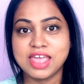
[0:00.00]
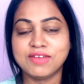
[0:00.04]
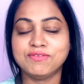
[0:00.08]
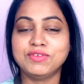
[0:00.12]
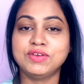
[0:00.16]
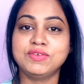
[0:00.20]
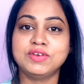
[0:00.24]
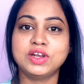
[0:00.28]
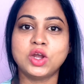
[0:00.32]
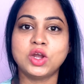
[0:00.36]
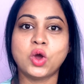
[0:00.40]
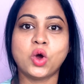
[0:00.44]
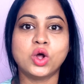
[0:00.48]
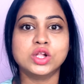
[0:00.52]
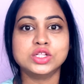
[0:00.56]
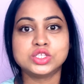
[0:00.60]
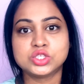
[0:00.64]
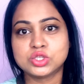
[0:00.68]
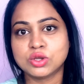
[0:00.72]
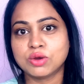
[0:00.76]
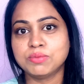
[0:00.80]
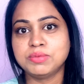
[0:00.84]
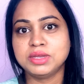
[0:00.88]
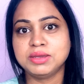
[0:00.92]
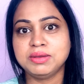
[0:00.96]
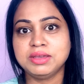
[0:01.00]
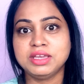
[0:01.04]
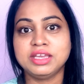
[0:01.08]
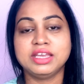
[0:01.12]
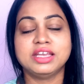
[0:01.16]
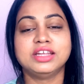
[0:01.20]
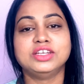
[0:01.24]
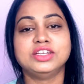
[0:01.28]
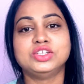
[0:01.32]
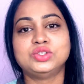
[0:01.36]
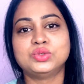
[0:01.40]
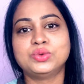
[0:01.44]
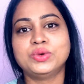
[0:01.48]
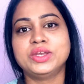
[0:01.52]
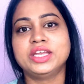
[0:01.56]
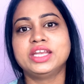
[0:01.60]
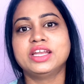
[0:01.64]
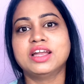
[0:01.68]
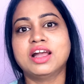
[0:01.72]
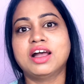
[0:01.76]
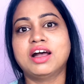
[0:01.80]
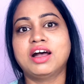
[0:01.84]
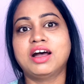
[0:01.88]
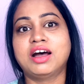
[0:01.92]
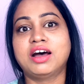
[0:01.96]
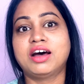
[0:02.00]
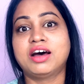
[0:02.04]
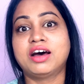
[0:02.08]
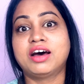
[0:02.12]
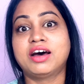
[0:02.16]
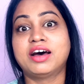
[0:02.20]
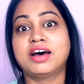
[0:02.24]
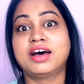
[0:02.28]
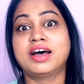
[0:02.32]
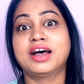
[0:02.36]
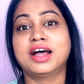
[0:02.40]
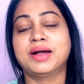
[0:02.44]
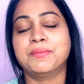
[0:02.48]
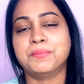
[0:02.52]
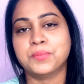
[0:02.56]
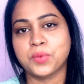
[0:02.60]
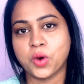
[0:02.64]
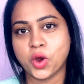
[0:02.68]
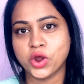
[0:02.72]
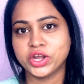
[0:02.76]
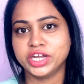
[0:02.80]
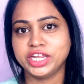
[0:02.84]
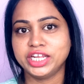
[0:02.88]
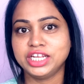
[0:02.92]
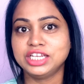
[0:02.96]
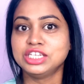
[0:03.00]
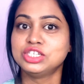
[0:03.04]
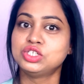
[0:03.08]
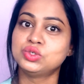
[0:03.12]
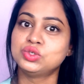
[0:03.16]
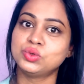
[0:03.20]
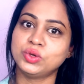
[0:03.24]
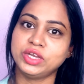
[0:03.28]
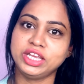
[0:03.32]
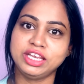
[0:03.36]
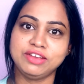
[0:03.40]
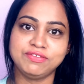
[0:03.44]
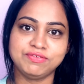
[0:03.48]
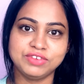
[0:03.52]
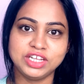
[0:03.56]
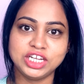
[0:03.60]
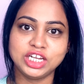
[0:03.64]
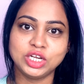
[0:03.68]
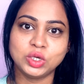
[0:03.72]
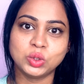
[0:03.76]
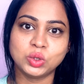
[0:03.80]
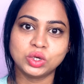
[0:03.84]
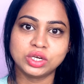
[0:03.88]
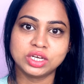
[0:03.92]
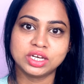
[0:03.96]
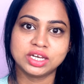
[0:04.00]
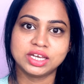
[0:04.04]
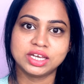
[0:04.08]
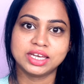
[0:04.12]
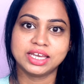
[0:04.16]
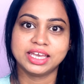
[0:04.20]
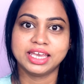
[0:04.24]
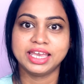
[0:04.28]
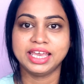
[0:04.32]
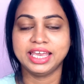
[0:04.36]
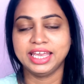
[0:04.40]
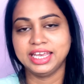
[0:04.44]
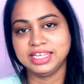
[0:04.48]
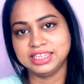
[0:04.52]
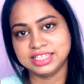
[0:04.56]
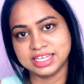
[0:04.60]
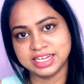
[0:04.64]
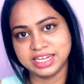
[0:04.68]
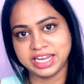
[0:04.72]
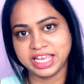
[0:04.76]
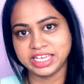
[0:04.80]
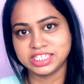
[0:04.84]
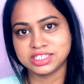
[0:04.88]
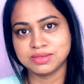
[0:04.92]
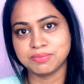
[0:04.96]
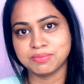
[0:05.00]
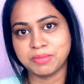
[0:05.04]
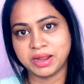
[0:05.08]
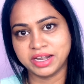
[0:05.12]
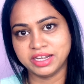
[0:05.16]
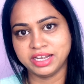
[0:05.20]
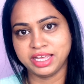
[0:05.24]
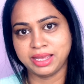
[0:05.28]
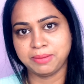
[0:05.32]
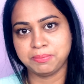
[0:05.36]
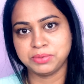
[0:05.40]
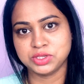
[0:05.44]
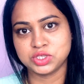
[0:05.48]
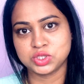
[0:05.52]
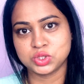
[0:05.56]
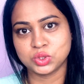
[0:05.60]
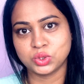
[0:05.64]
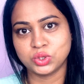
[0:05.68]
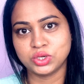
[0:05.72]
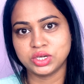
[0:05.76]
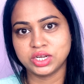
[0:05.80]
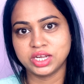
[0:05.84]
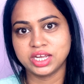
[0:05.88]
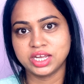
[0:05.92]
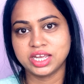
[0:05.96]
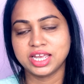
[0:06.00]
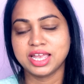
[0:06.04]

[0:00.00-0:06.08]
We will also be doing a morning to evening look in the next Monday episode.